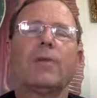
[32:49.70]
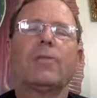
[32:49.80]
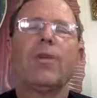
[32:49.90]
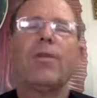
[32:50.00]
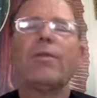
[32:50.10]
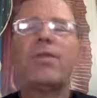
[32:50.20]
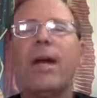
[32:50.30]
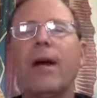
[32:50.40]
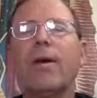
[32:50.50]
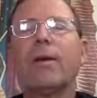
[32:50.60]
So he was
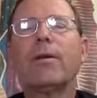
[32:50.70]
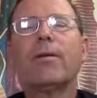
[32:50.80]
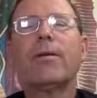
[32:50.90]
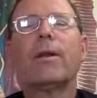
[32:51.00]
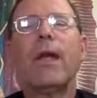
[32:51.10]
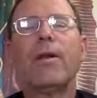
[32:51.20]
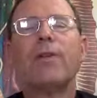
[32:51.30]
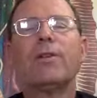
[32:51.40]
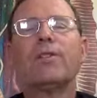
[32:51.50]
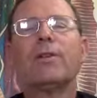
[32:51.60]
there, he learned the
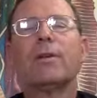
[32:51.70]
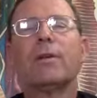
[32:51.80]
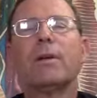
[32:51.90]
language.